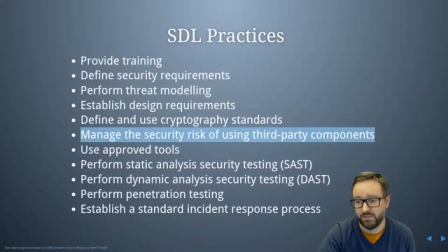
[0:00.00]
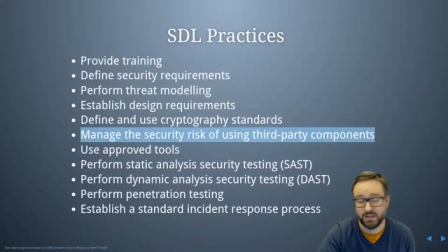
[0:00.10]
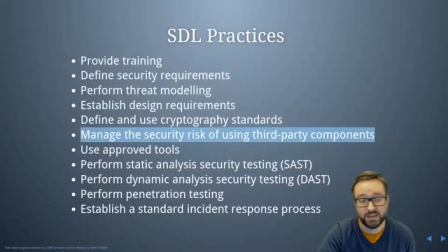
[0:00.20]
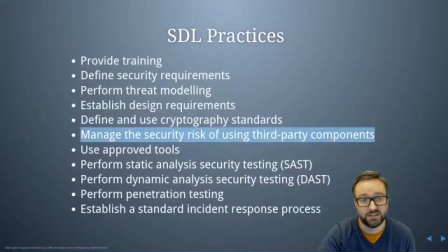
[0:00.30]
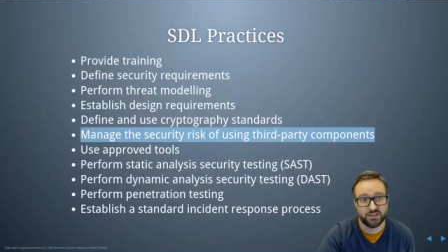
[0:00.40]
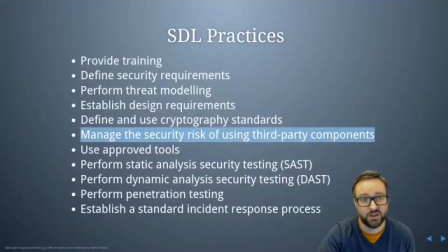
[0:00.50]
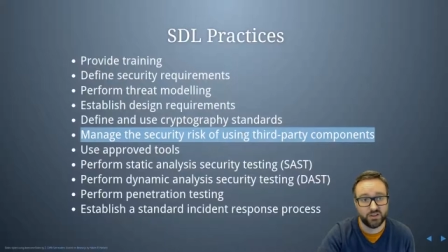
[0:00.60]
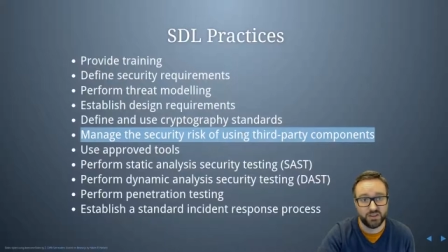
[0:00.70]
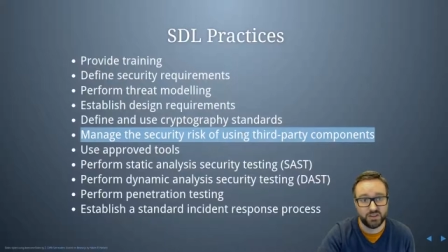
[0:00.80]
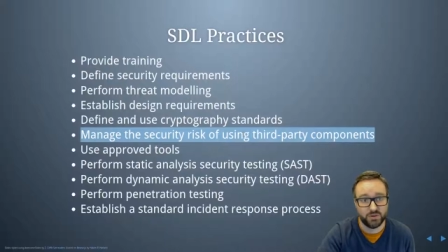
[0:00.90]
and code
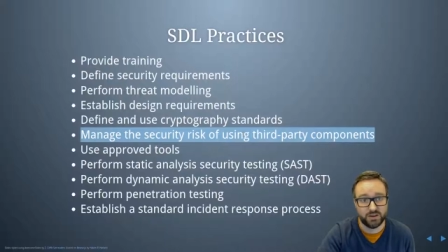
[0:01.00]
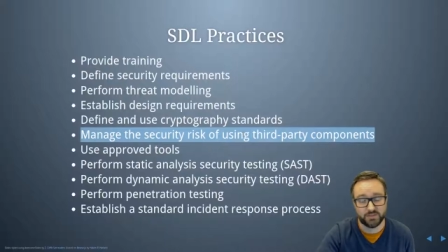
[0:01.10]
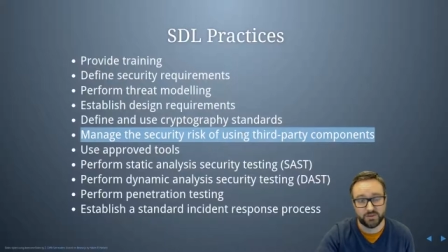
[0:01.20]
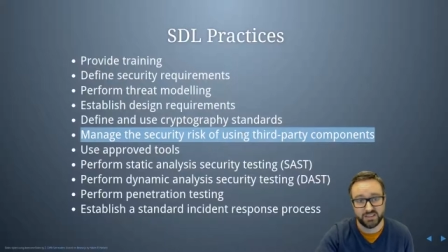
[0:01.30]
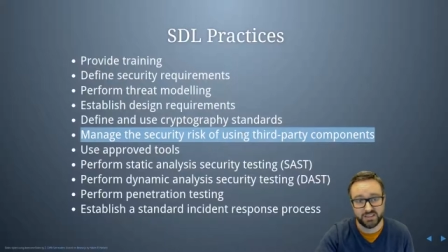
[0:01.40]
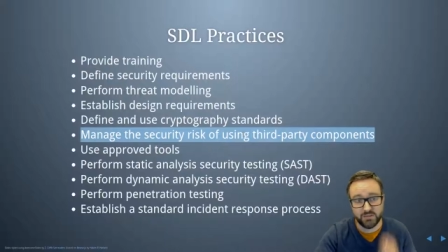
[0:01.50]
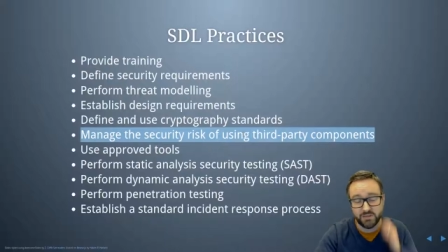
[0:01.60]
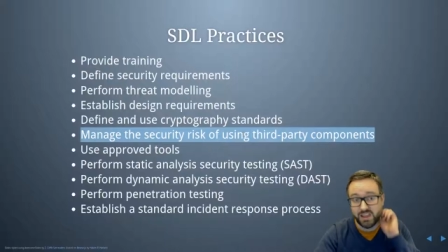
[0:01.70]
that you would have to write yourself.